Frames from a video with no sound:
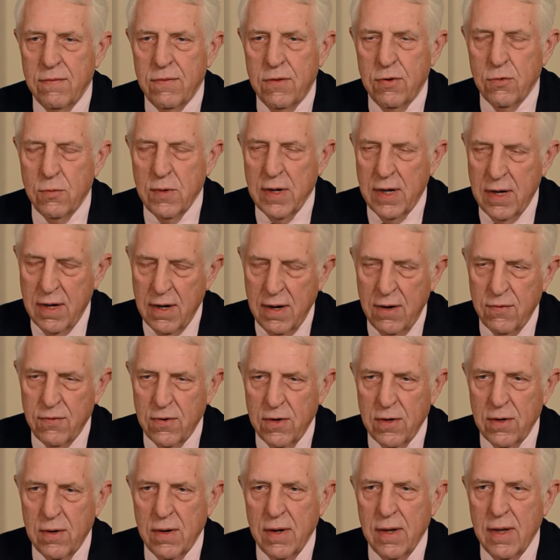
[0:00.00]
to
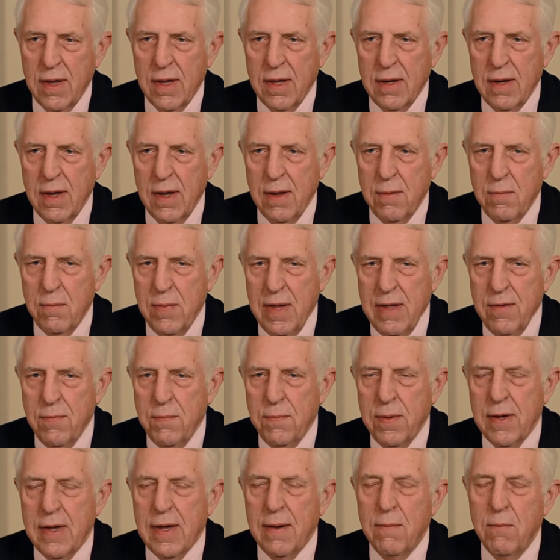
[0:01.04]
recover and
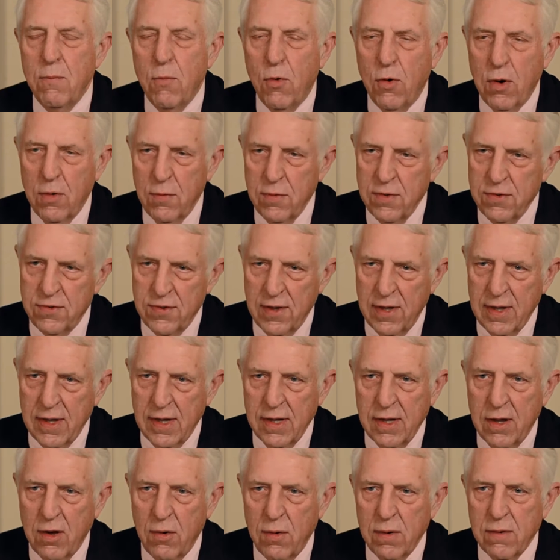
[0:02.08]
even become more
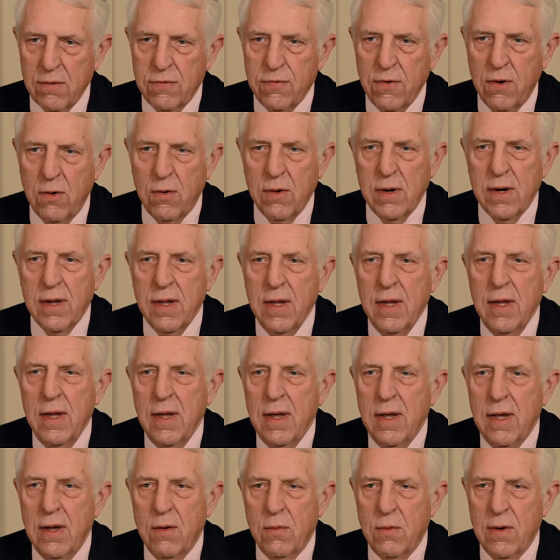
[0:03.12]
resilient going forward.
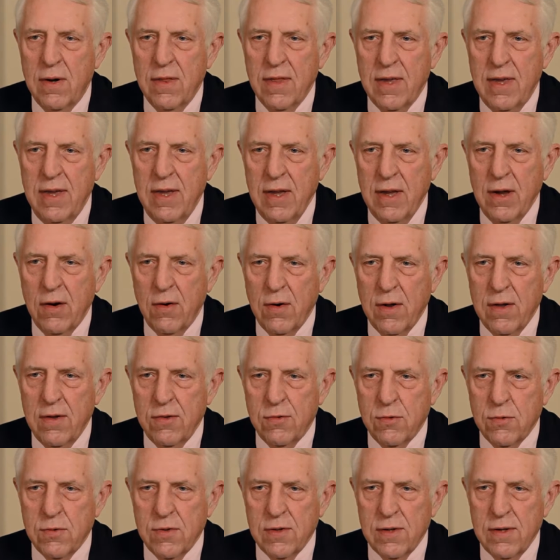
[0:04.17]
And one of the key
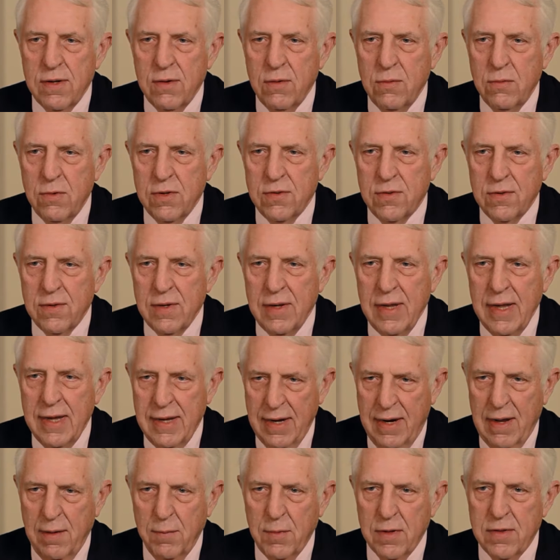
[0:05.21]
areas was in
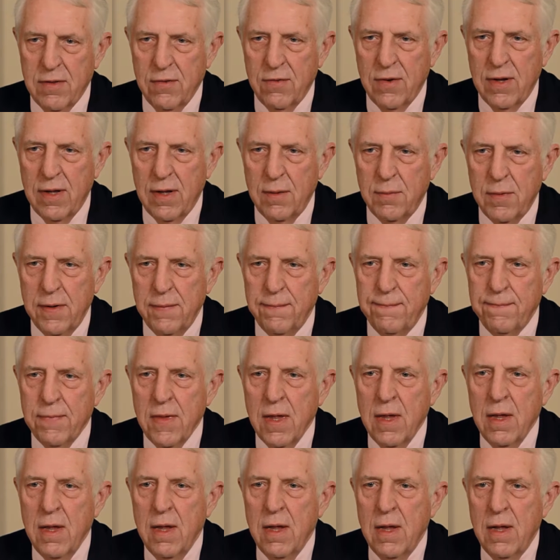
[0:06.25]
economic development.
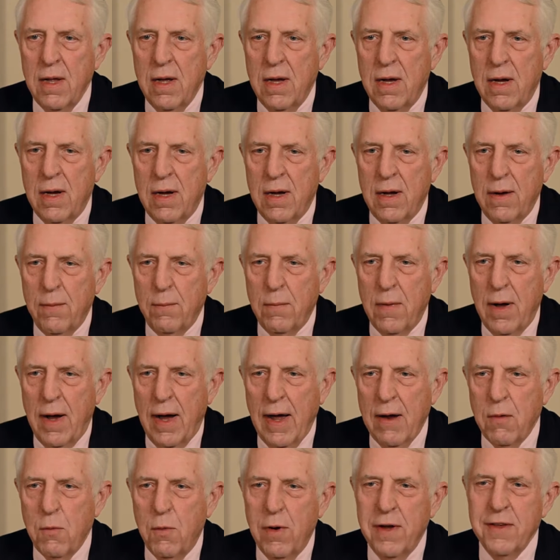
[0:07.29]

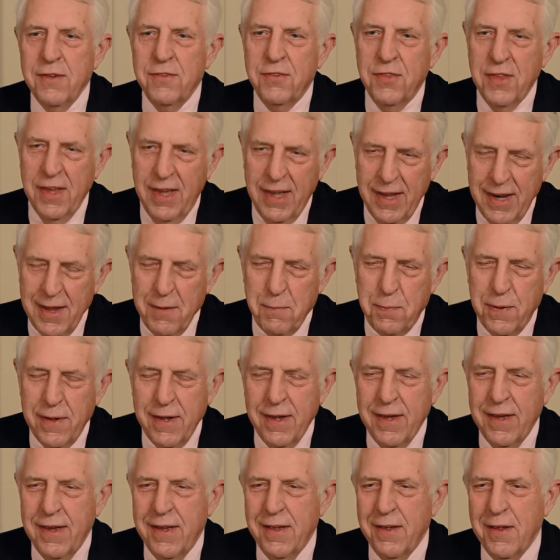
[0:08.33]
I was the guinea
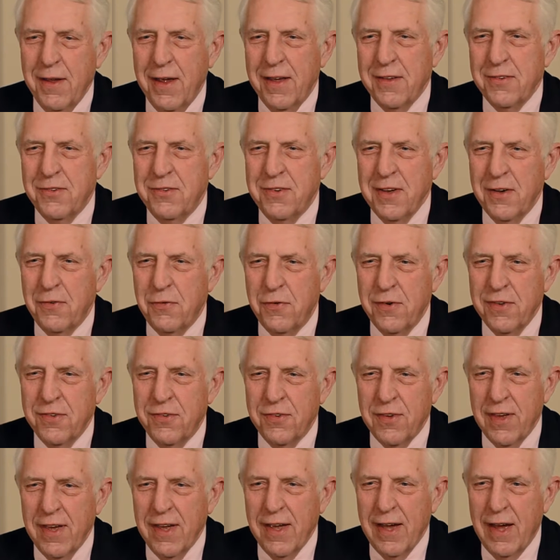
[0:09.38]
pig, as Jeff would
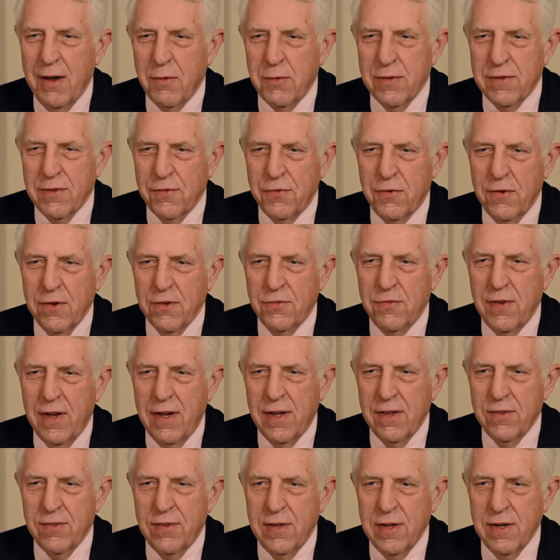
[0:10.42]
say. I was the first
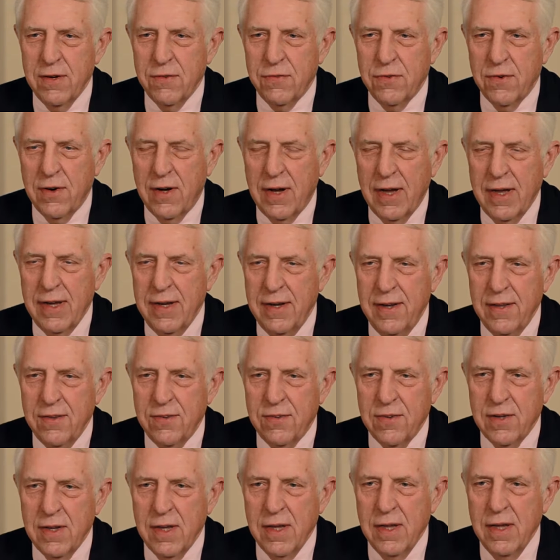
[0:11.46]
volunteer for
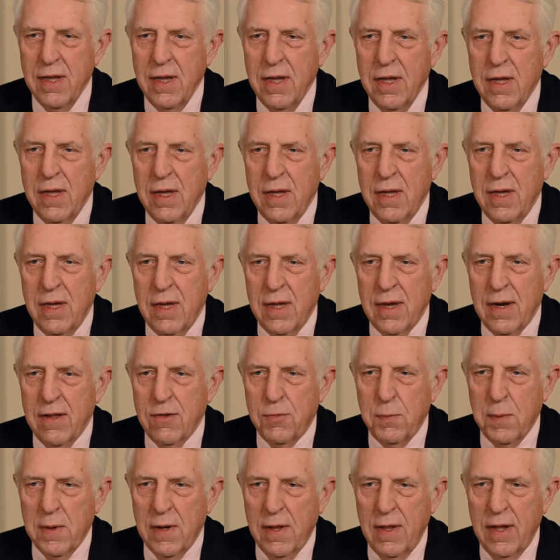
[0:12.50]
IEDC, and I
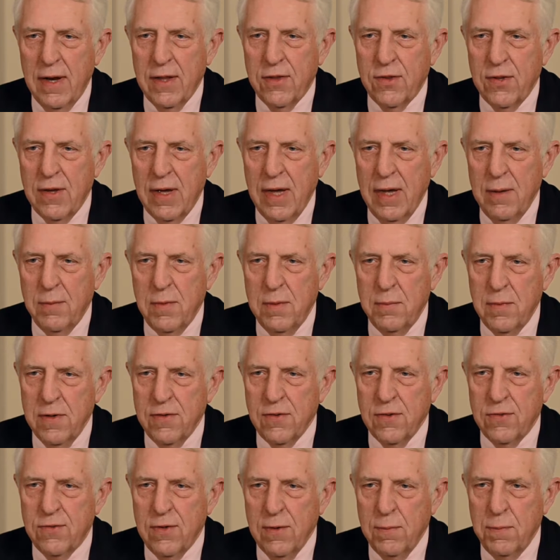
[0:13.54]
spent a lot of time in
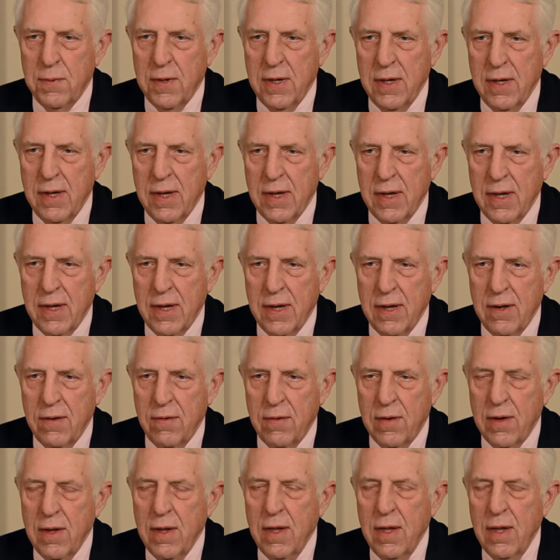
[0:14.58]
Mississippi
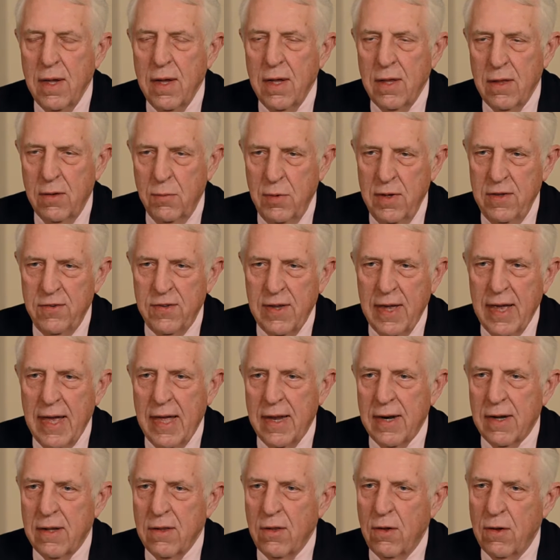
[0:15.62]
and
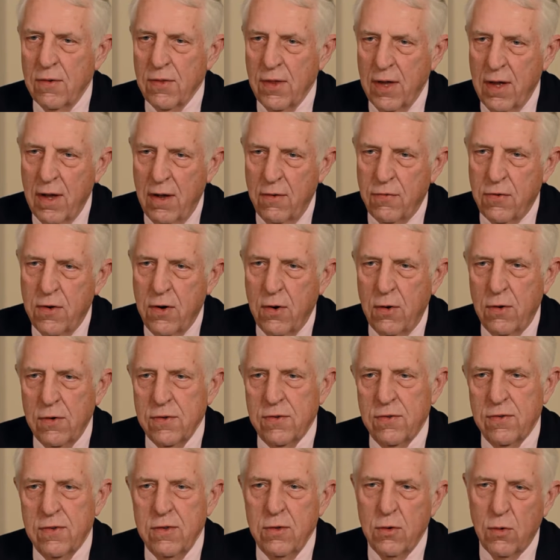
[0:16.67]
Louisiana, along the Gulf
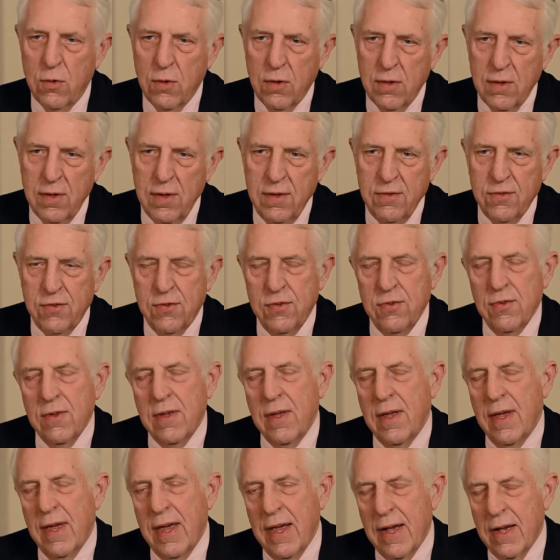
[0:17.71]
Coast, New Orleans,
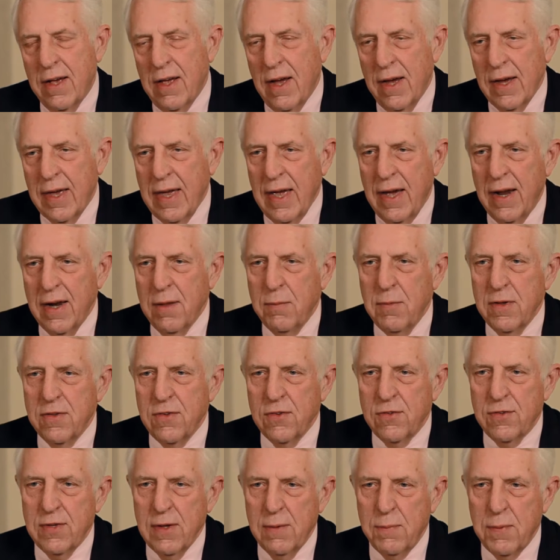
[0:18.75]
Hancock County,
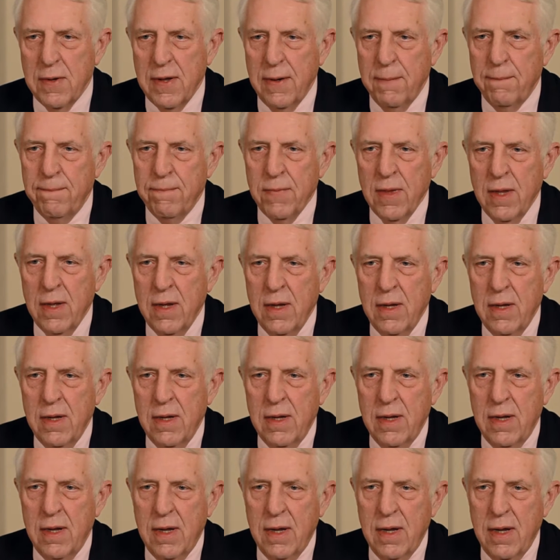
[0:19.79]
Mississippi,
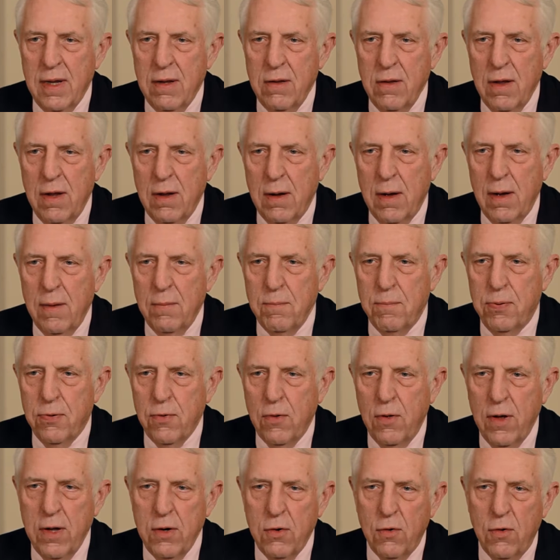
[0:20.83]
and
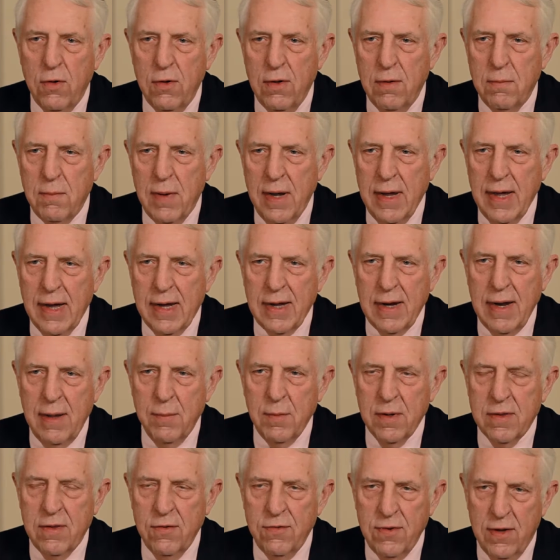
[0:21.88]
employed all my
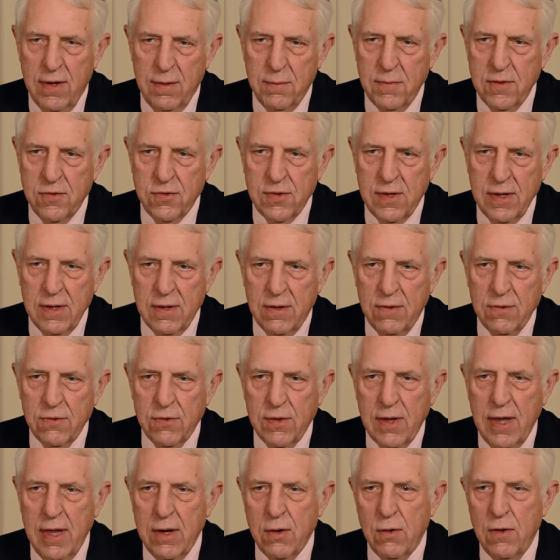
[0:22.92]
economic development
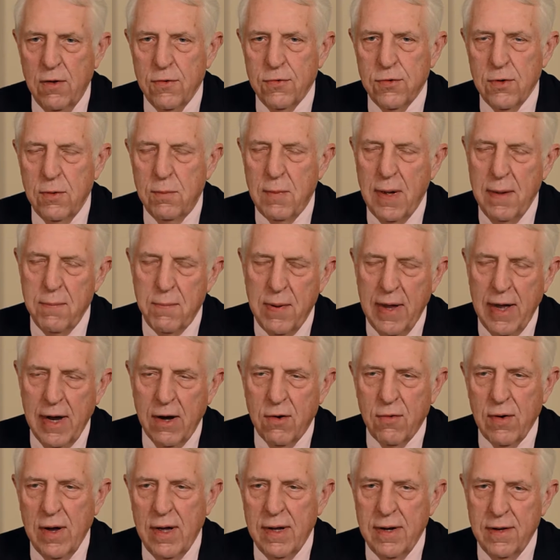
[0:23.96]
skills and also my
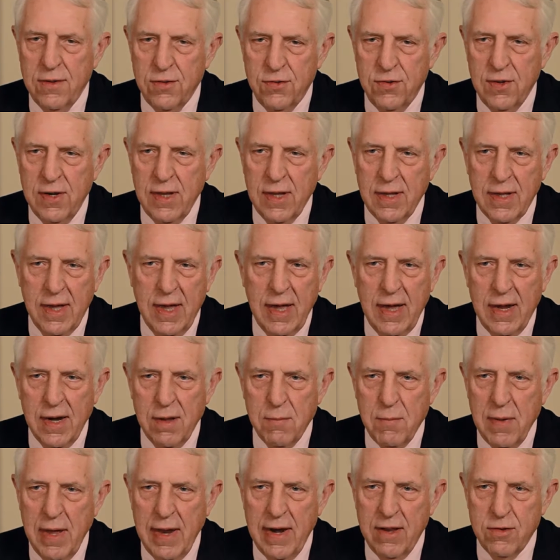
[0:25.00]
background in city and
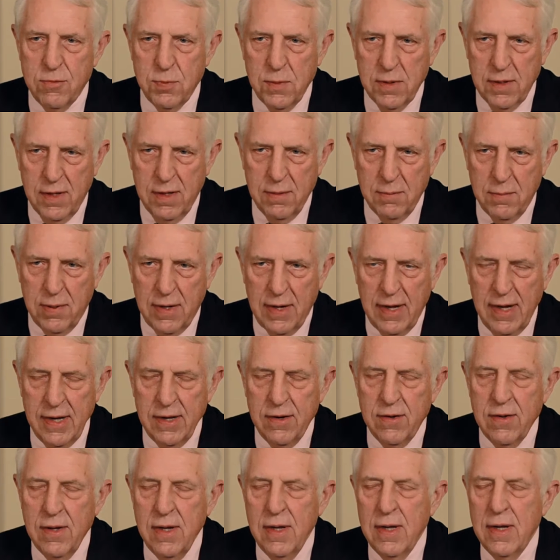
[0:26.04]
county management
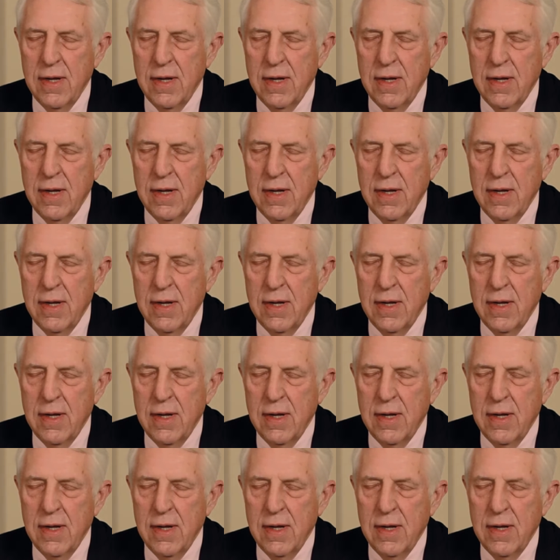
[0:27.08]
combined